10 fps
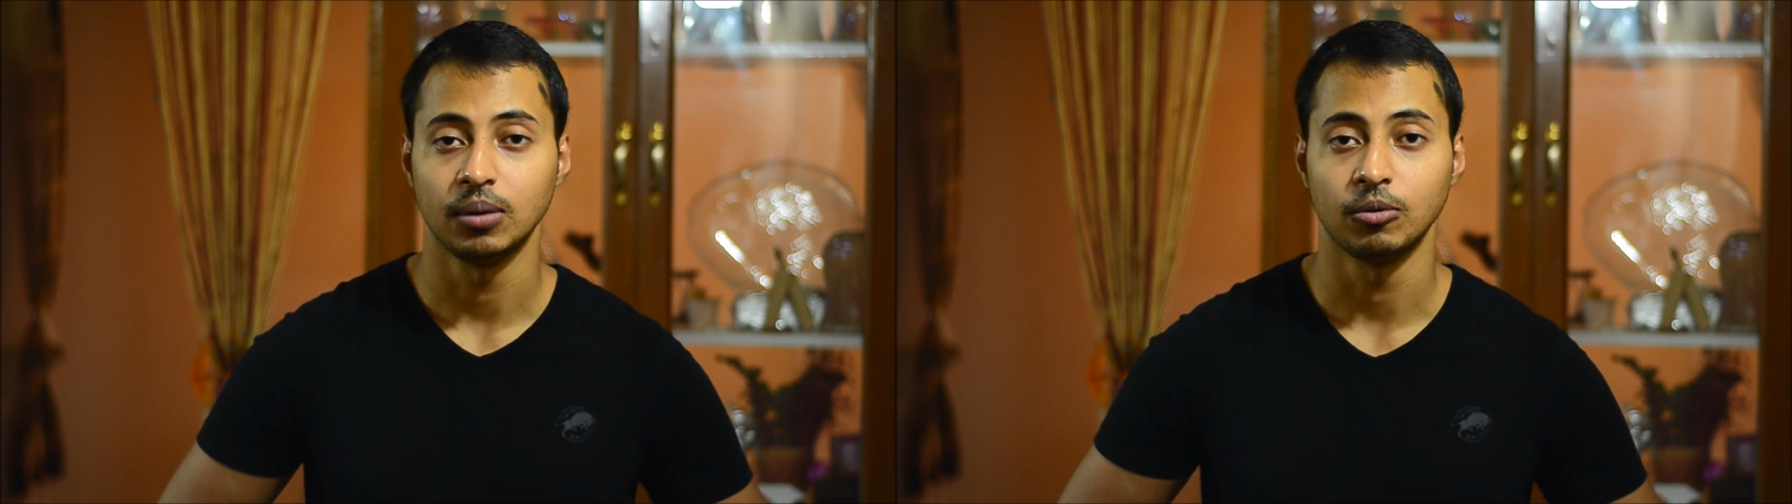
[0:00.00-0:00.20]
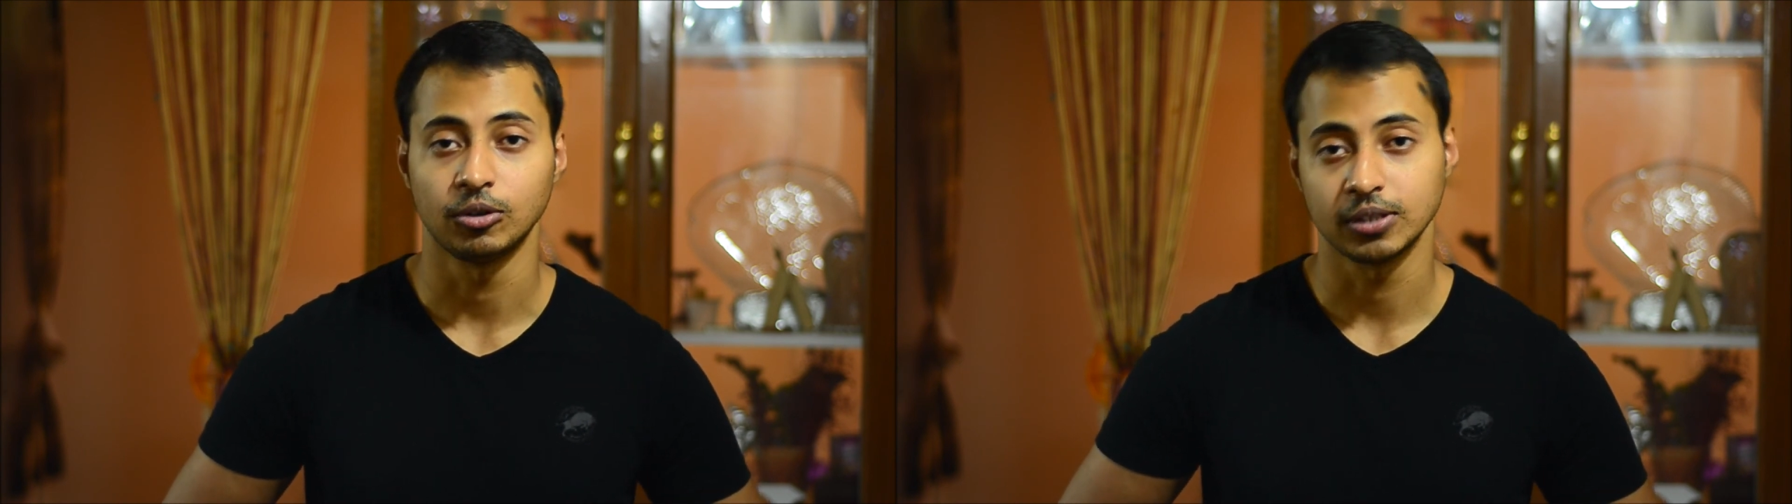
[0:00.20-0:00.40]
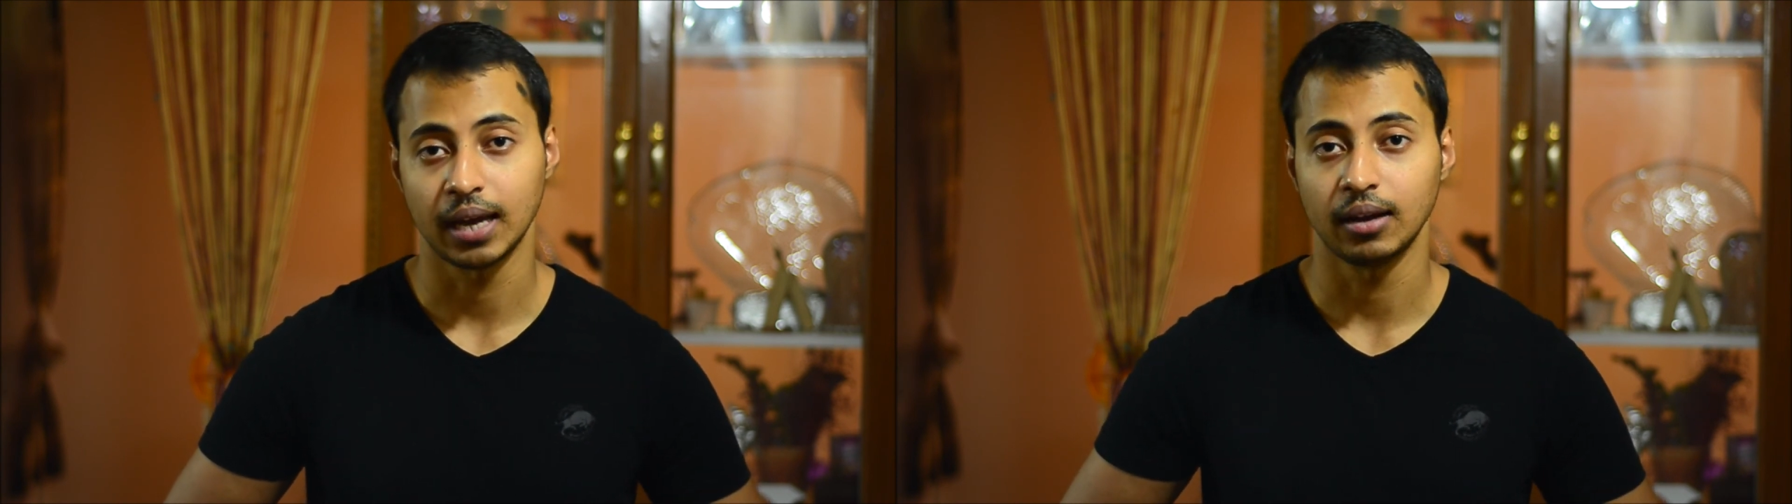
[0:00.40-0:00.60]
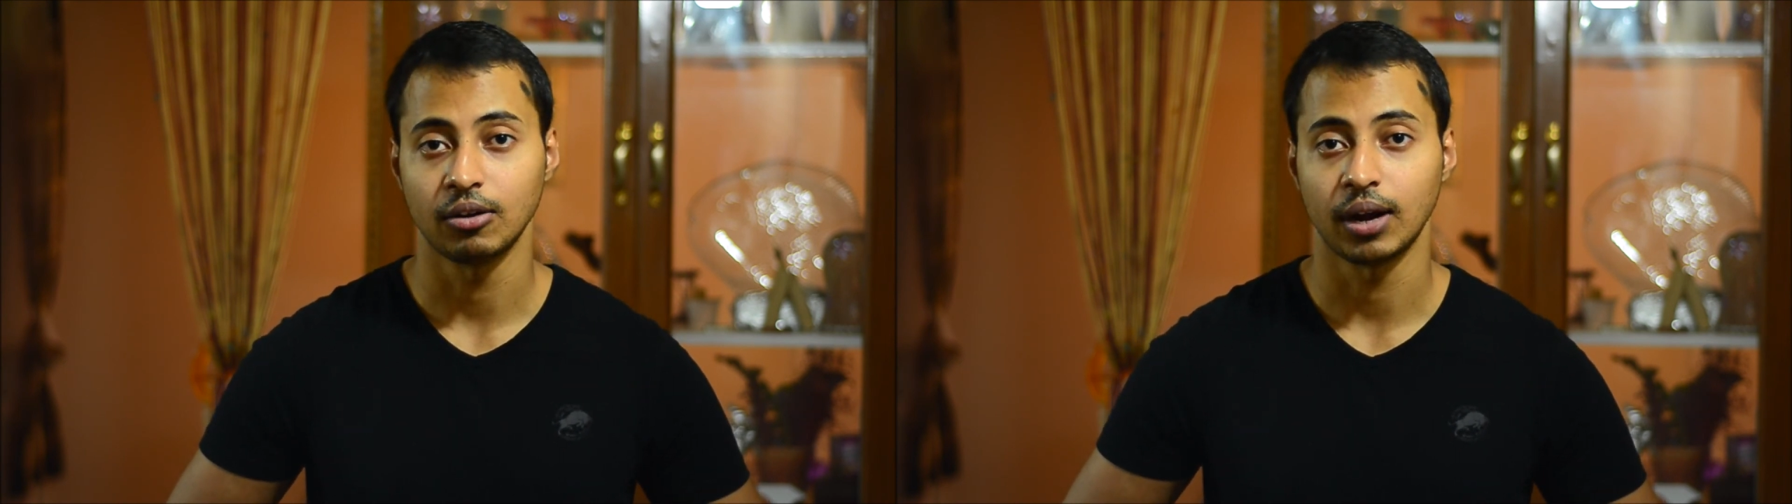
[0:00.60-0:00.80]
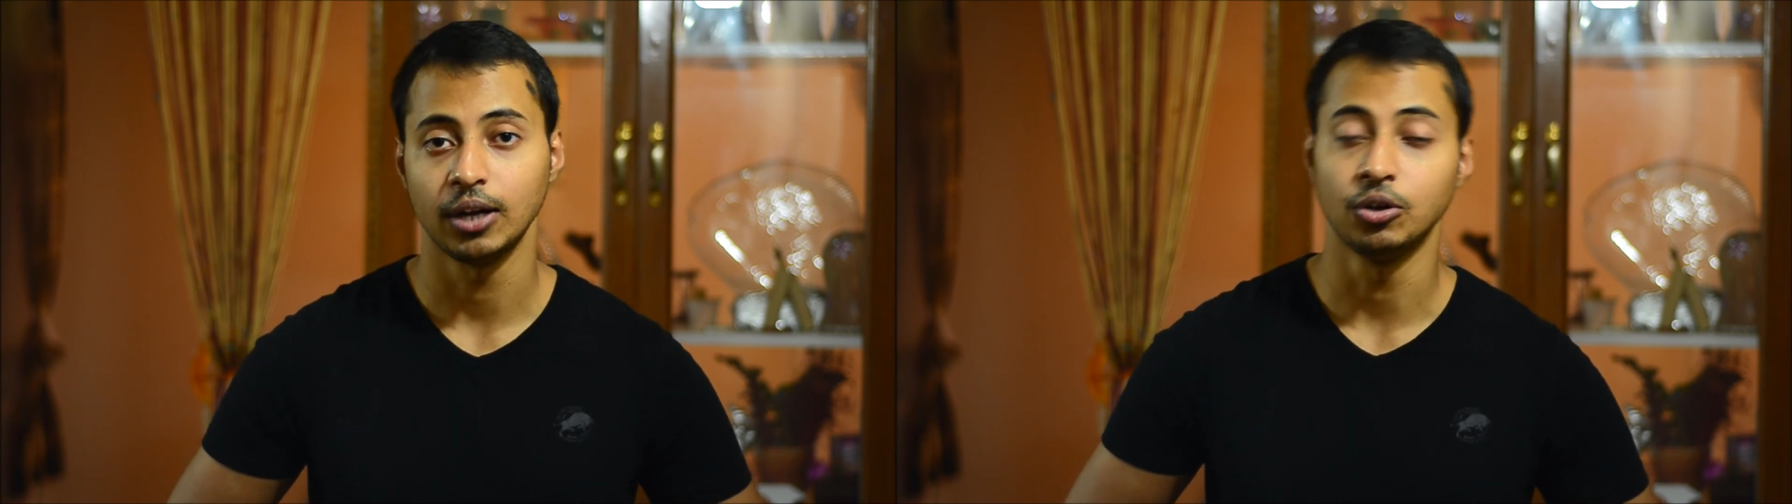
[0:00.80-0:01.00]
motorcycle
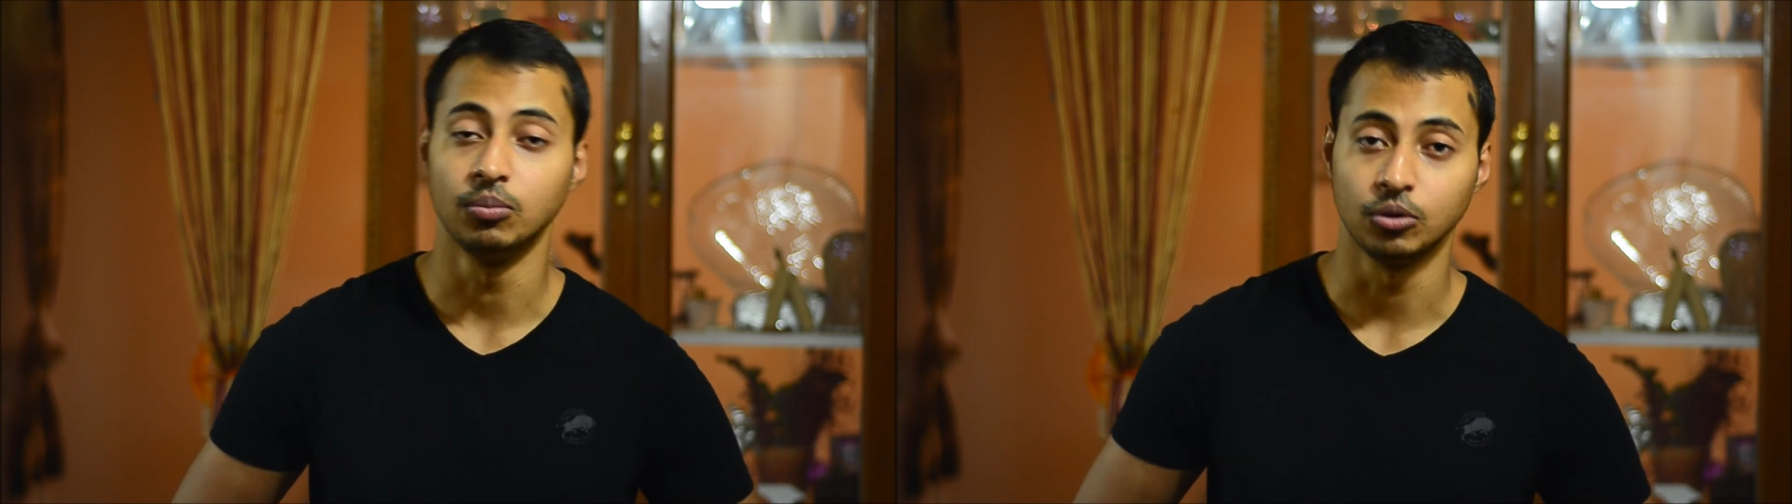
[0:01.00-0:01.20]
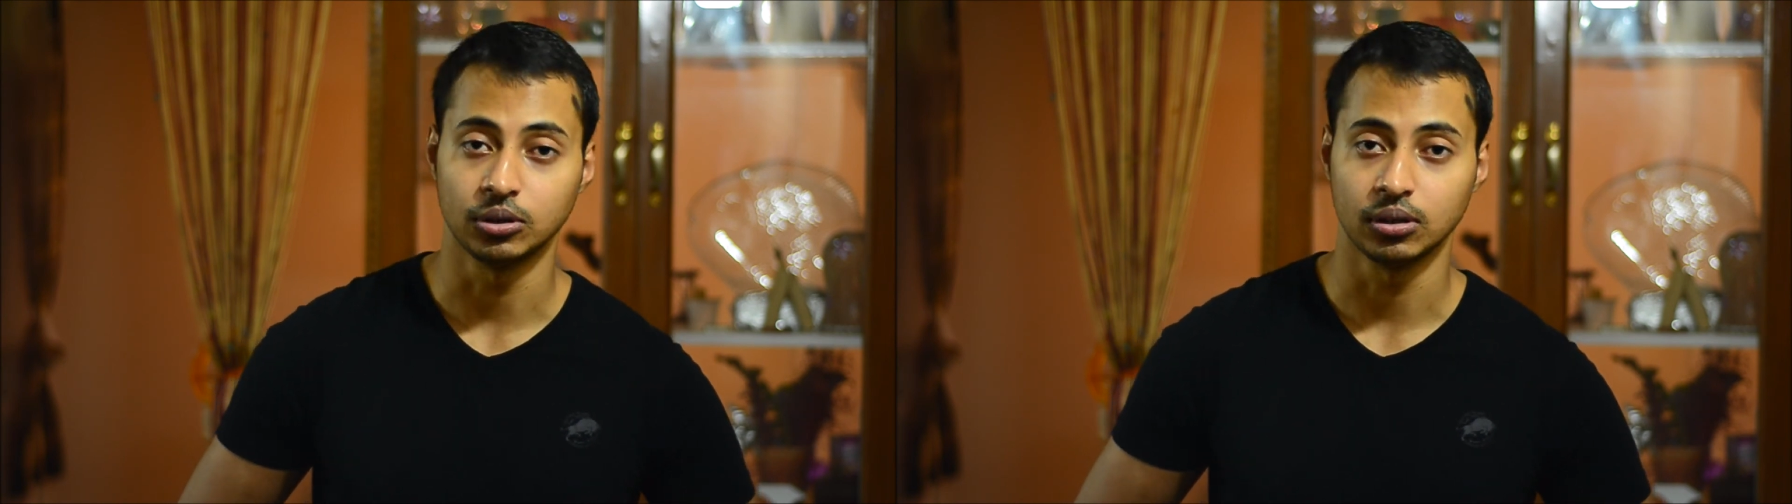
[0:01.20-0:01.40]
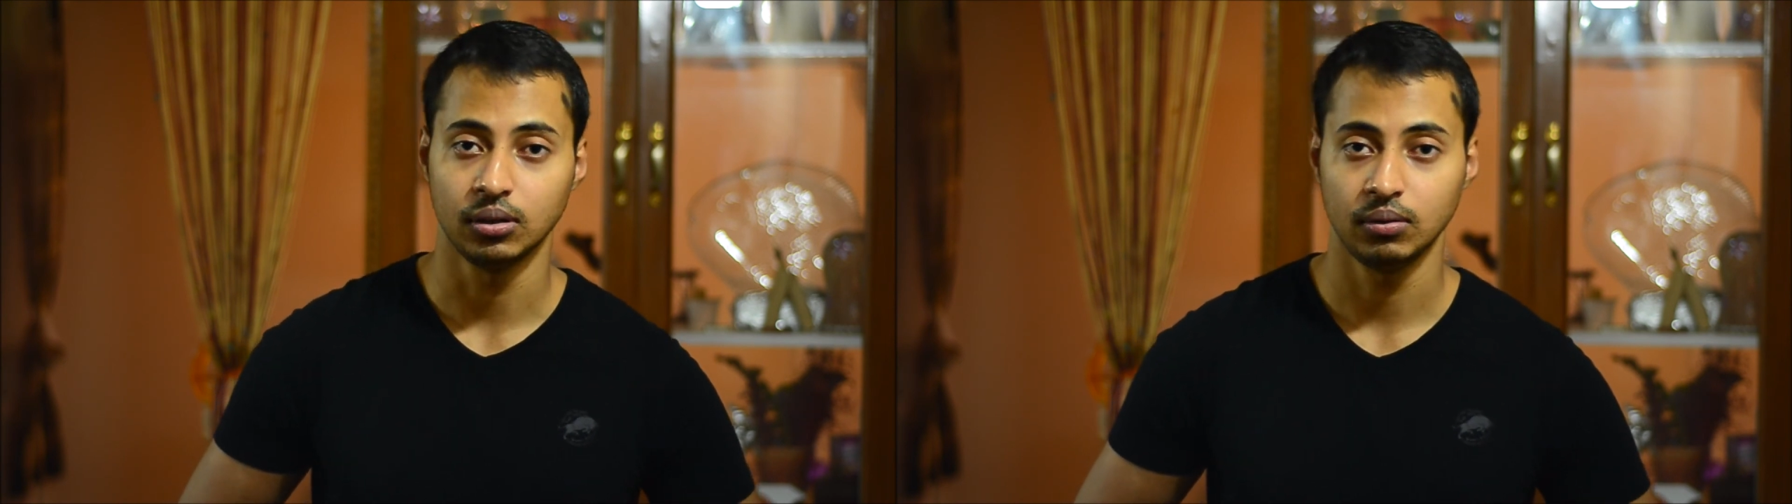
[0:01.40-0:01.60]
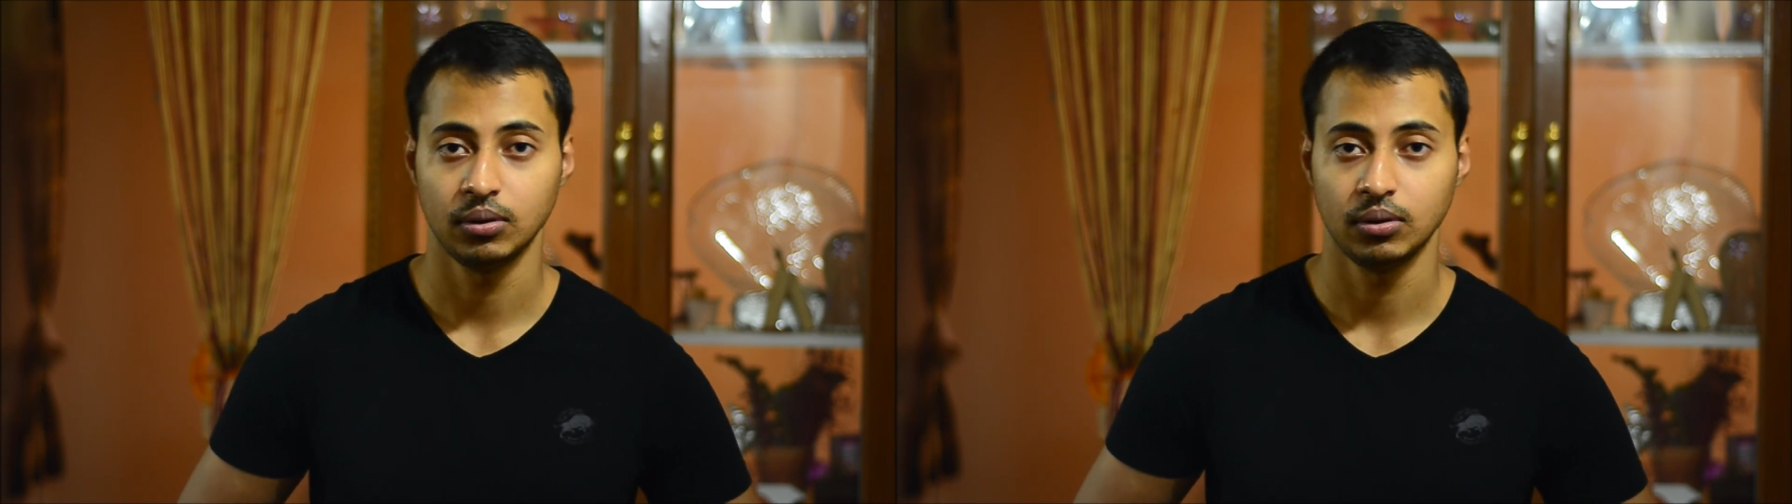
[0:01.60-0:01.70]
ride to Murthal.